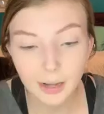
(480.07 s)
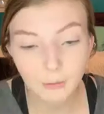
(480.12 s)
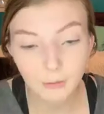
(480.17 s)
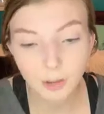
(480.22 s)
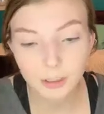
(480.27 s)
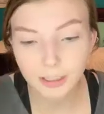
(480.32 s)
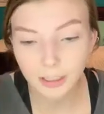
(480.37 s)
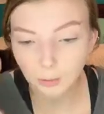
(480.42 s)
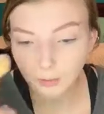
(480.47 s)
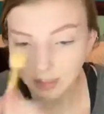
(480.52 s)
am
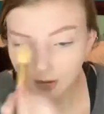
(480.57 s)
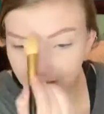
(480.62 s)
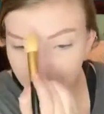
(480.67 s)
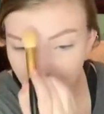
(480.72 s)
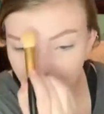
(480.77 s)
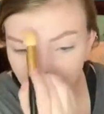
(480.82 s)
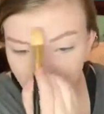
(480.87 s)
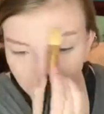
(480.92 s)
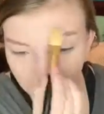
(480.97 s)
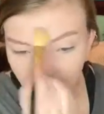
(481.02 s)
going to take whatever's
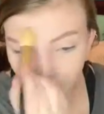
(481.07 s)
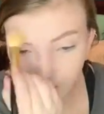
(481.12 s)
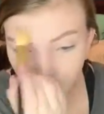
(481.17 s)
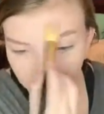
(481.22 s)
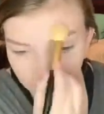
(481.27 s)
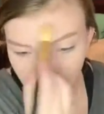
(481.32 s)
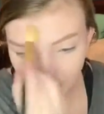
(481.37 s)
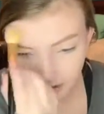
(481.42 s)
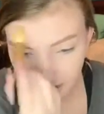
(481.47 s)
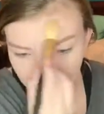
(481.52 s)
left of my
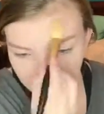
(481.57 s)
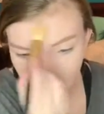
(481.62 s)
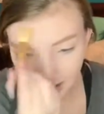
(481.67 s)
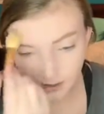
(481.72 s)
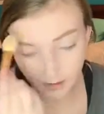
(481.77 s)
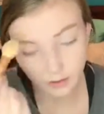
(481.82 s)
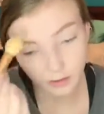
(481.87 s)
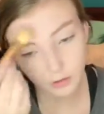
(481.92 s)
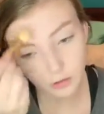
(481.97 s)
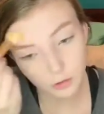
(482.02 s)
brush and just
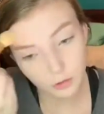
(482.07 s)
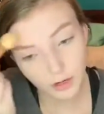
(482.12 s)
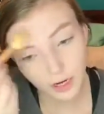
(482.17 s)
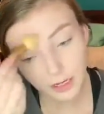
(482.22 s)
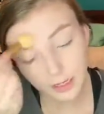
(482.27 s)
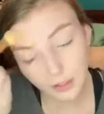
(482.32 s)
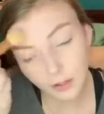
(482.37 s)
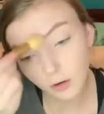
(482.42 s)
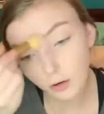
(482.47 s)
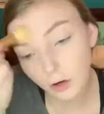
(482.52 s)
kind of
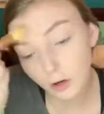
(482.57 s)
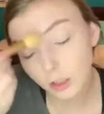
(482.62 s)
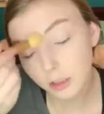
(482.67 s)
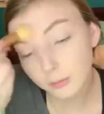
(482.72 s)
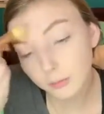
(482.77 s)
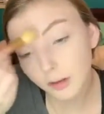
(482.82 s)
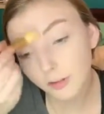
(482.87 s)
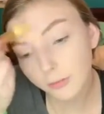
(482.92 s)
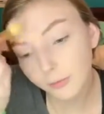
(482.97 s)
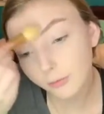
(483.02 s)
drag it across
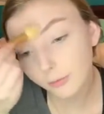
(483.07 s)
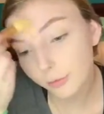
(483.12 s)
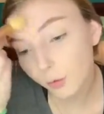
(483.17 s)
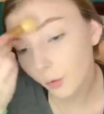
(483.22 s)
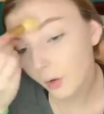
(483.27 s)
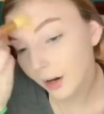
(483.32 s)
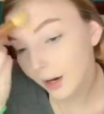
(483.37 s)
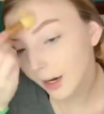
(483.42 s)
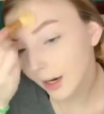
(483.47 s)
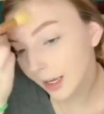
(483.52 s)
my
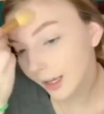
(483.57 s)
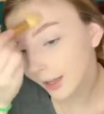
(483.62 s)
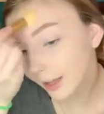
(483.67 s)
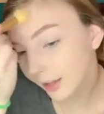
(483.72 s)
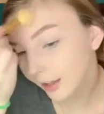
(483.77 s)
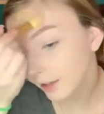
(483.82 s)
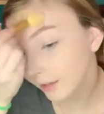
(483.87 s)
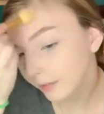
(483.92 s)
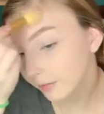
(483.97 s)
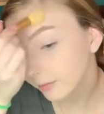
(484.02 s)

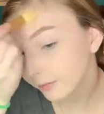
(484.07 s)
forehead.